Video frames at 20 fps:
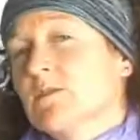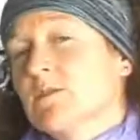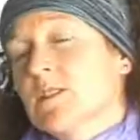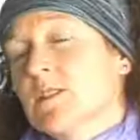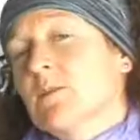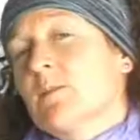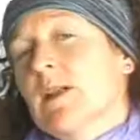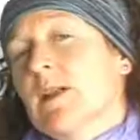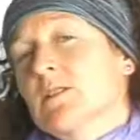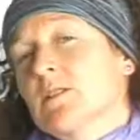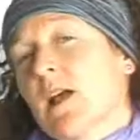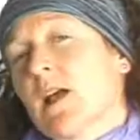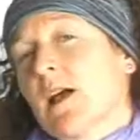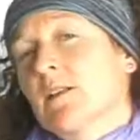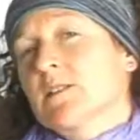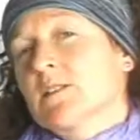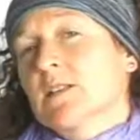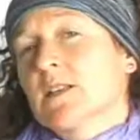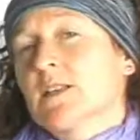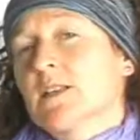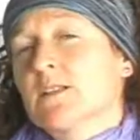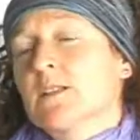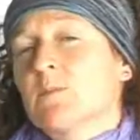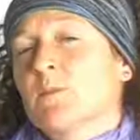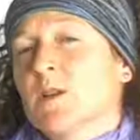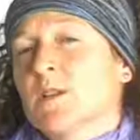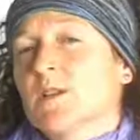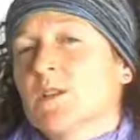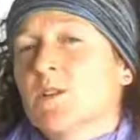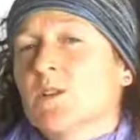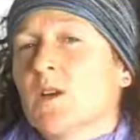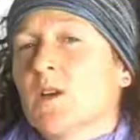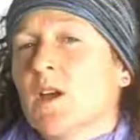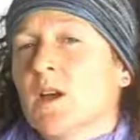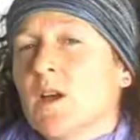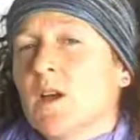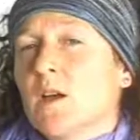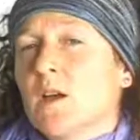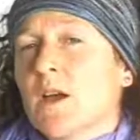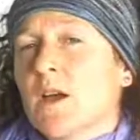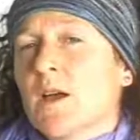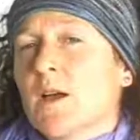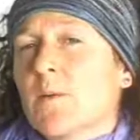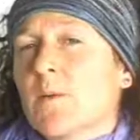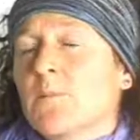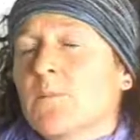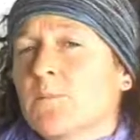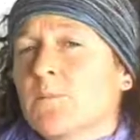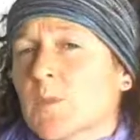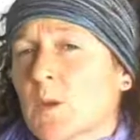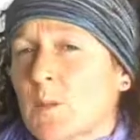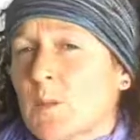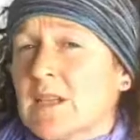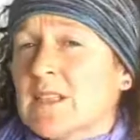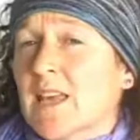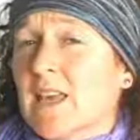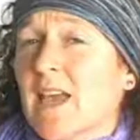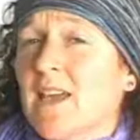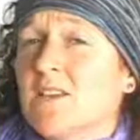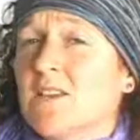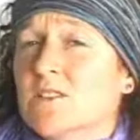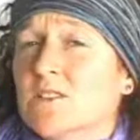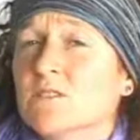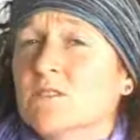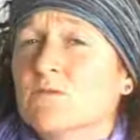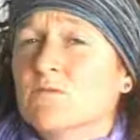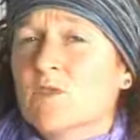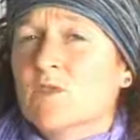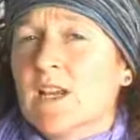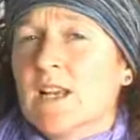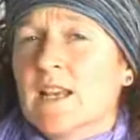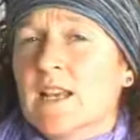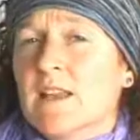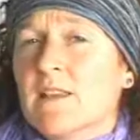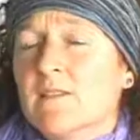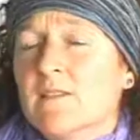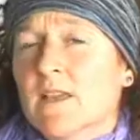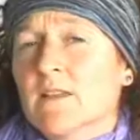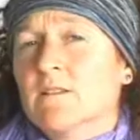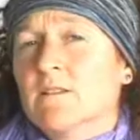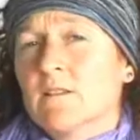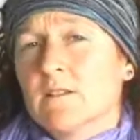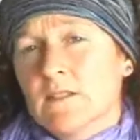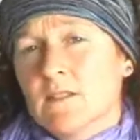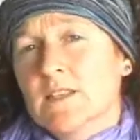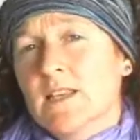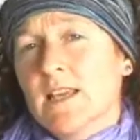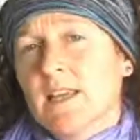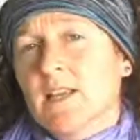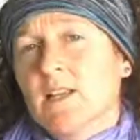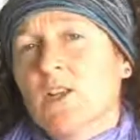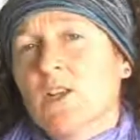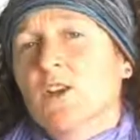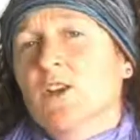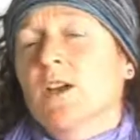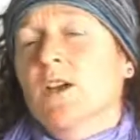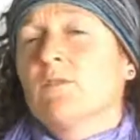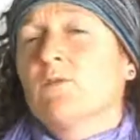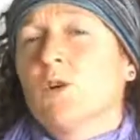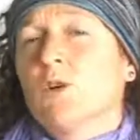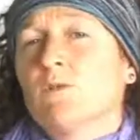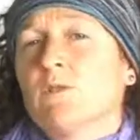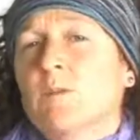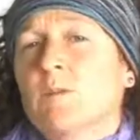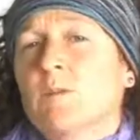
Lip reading: to the mental health system and to medication, really, then take a look at Evolving